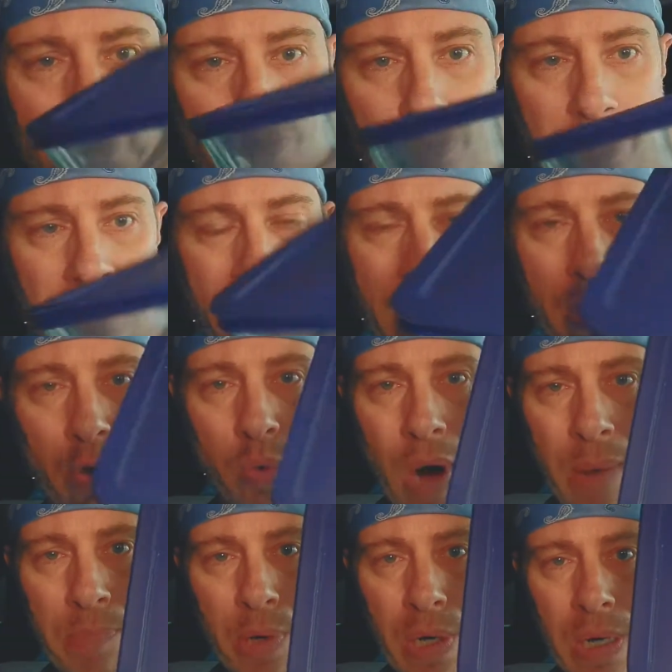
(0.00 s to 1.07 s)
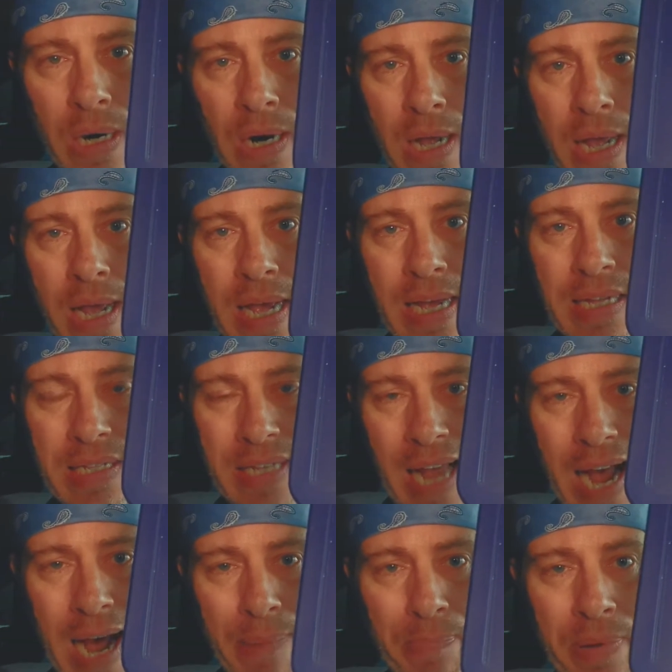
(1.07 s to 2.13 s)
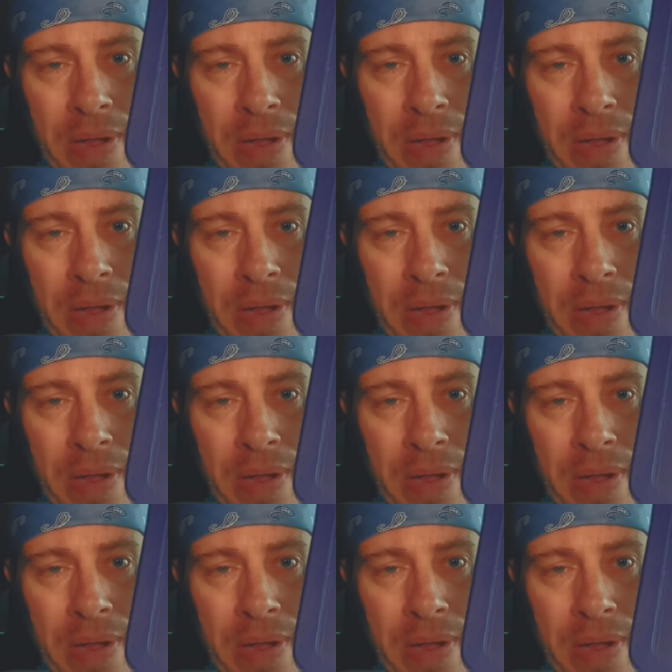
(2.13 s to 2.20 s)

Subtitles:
with like a rubber top.